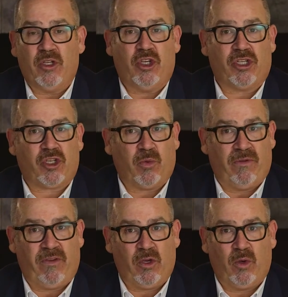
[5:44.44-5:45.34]
just to
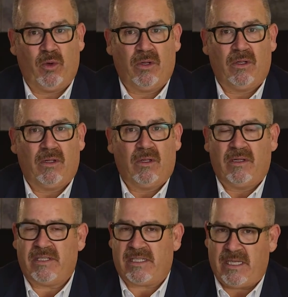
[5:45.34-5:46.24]
review,
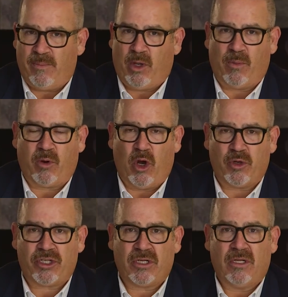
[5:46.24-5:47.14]
simple
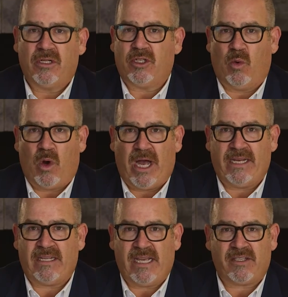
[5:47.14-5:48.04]
approach to
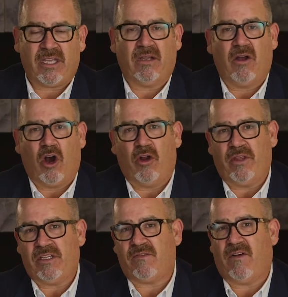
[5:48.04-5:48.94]
wine tasting are
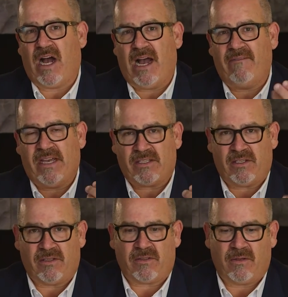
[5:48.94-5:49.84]
these 5
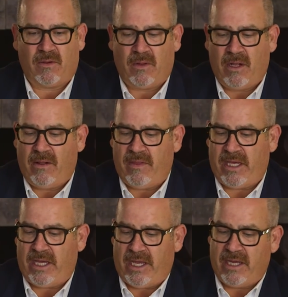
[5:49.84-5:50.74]
S's.
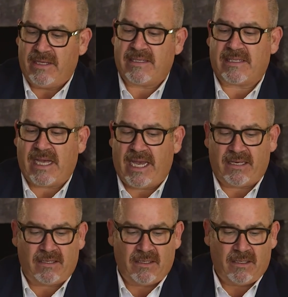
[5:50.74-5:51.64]
The
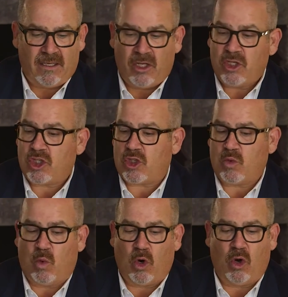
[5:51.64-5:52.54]
sight,
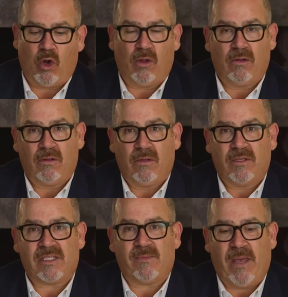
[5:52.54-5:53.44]
swirl,
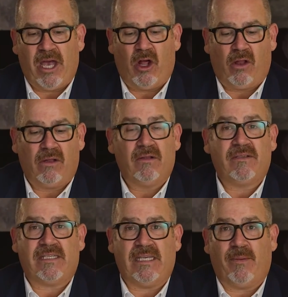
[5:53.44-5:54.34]
smell,
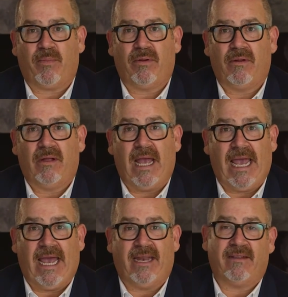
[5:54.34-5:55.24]
sip,
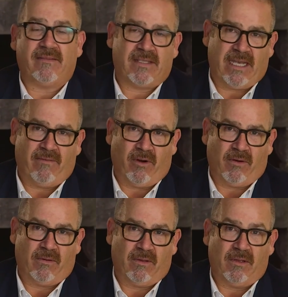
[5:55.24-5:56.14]
and savor.
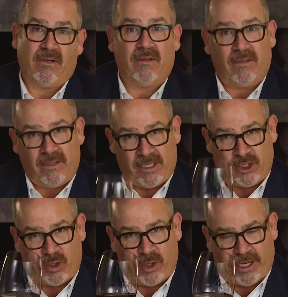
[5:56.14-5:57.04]

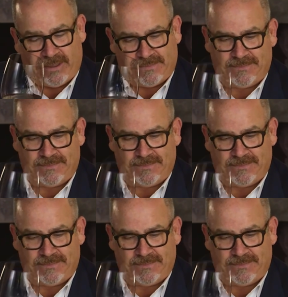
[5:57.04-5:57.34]
Enjoy.